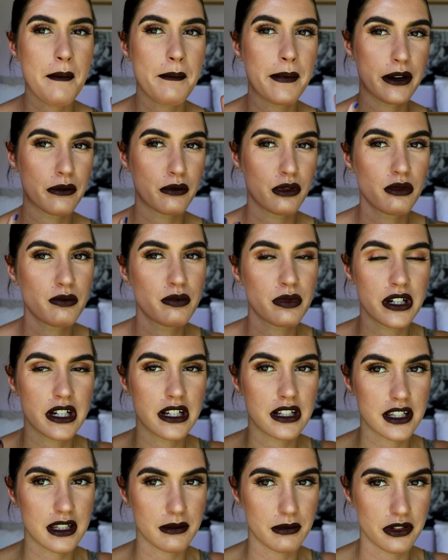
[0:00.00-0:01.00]
but it will
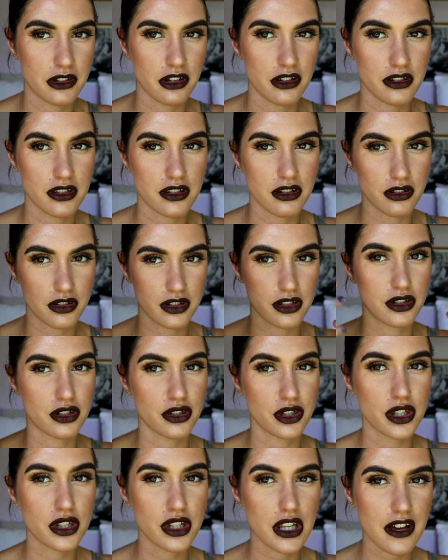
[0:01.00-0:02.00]
bring some of those toxins
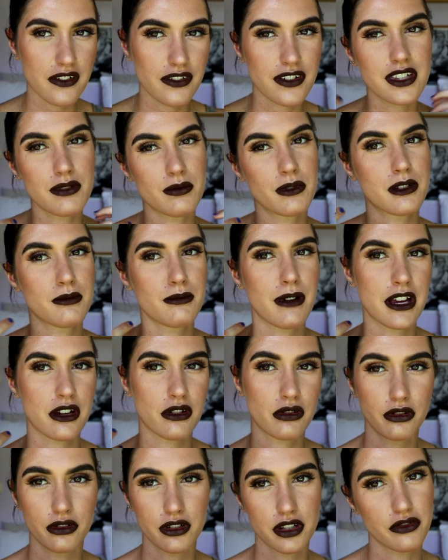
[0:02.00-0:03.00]
to the surface which may
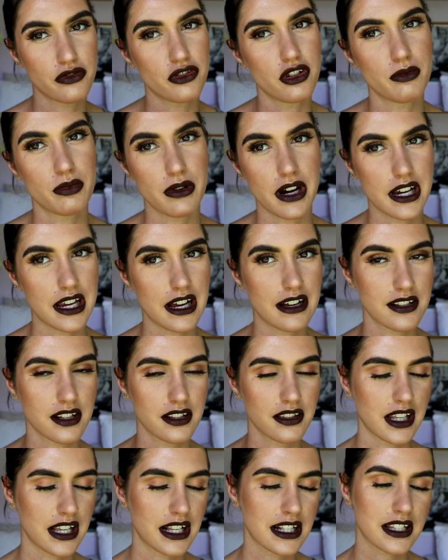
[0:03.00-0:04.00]
cause a few breakouts
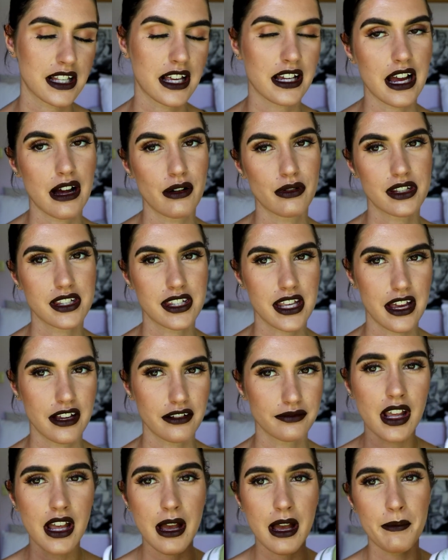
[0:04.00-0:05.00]
and things like I was
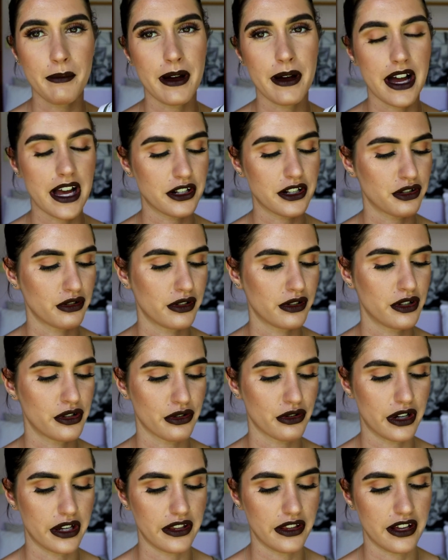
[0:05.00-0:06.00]
saying but I do
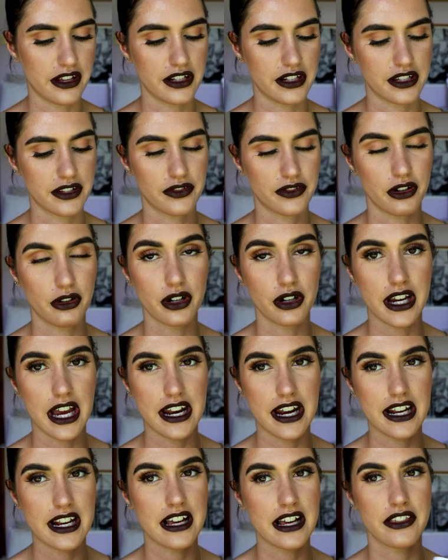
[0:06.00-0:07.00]
enjoy that it is
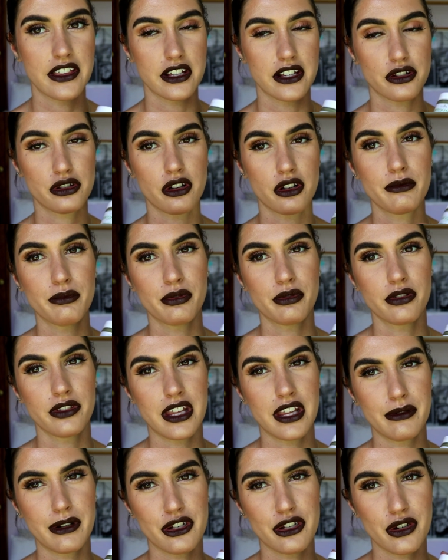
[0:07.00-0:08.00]
organic I think it's so important
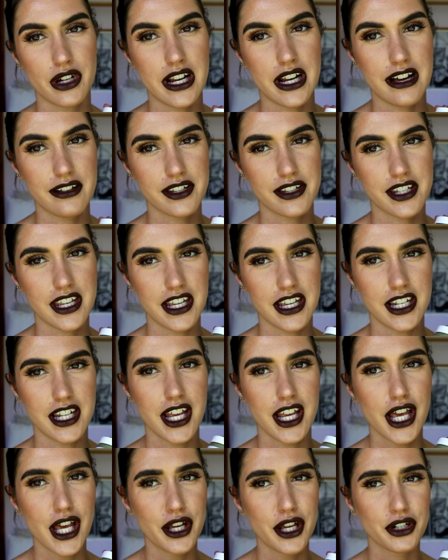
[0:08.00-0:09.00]
that we treat our
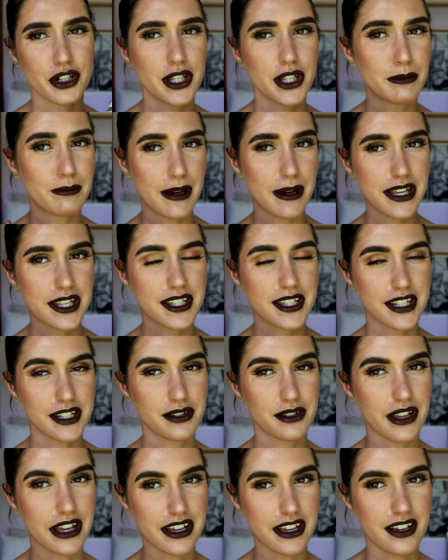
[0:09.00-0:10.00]
skin to the best
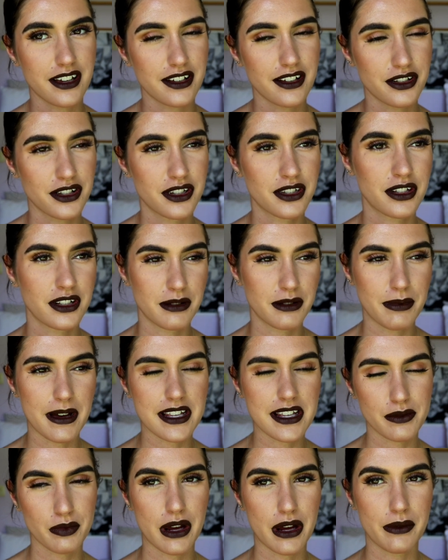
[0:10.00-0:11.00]
as like the
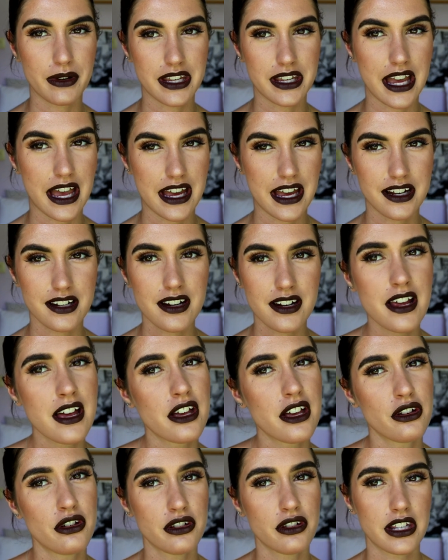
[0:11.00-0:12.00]
best way we can
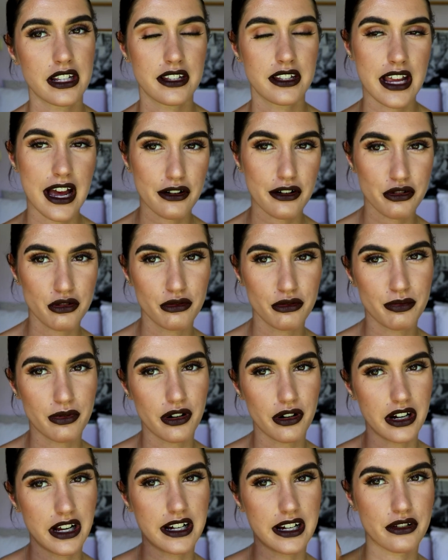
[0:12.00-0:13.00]
using natural
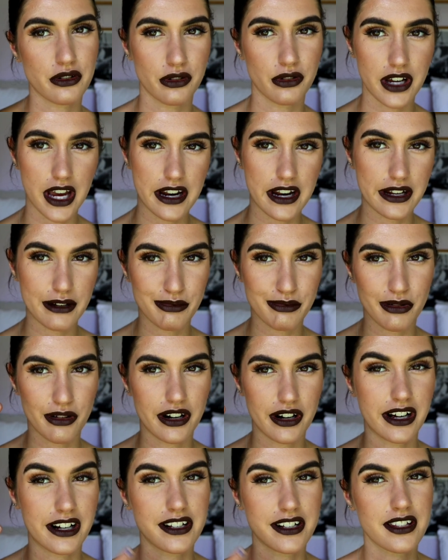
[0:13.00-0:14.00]
products organic
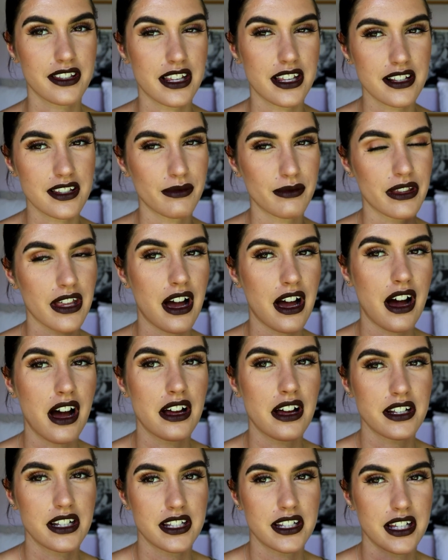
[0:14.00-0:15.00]
products things that
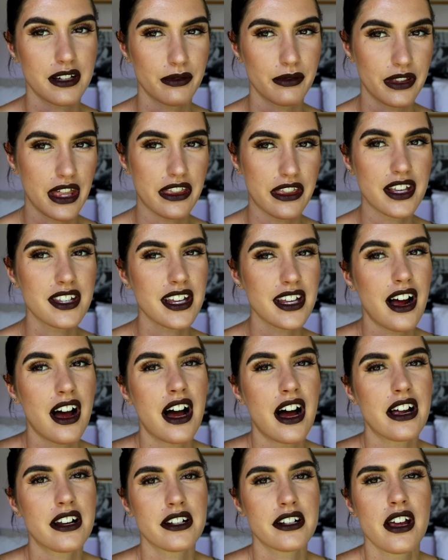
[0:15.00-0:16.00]
aren't things that
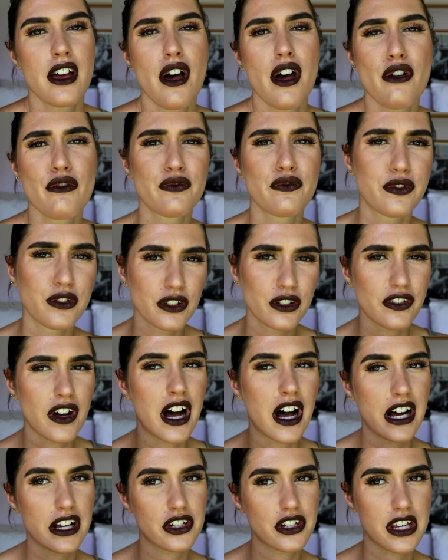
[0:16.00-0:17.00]
aren't full of
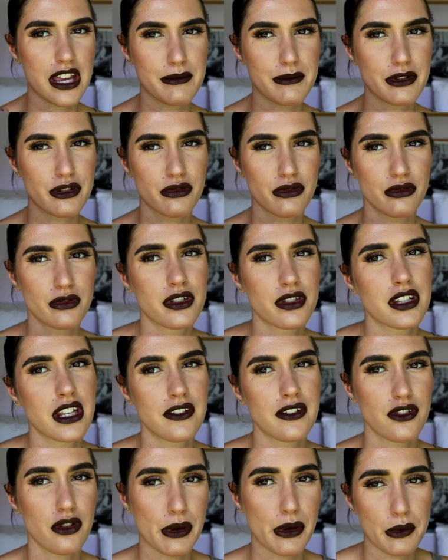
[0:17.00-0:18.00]
harsh chemicals
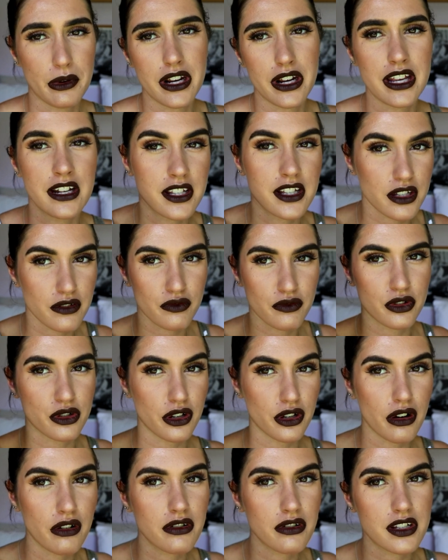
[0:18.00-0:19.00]
even though we want instant
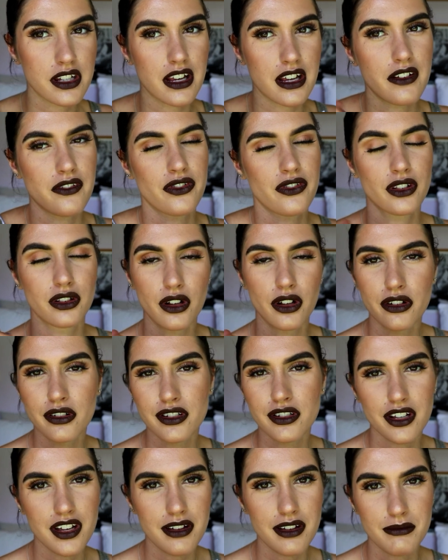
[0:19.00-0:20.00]
results for the long
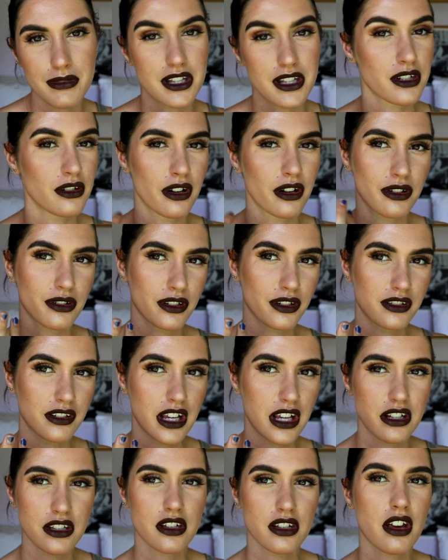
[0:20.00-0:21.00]
term it's not good
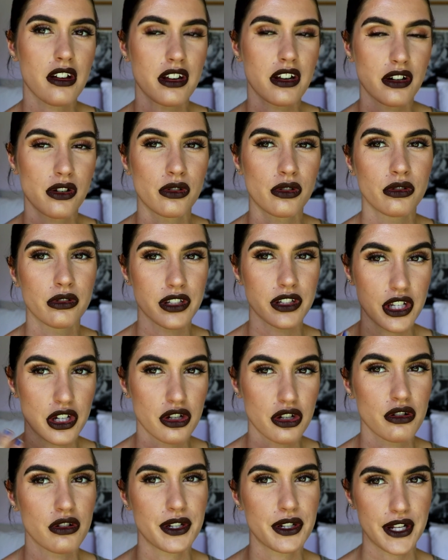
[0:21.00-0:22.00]
it's going to cause
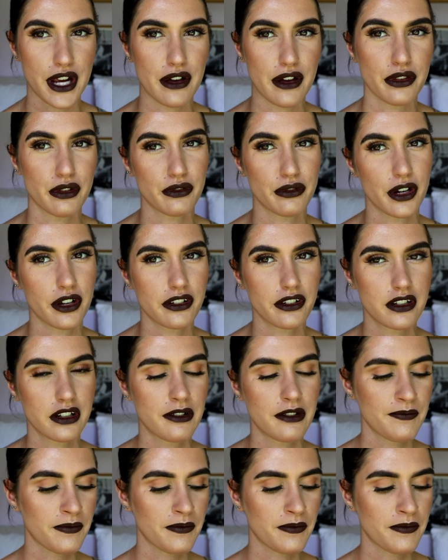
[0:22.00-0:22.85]
issues down the road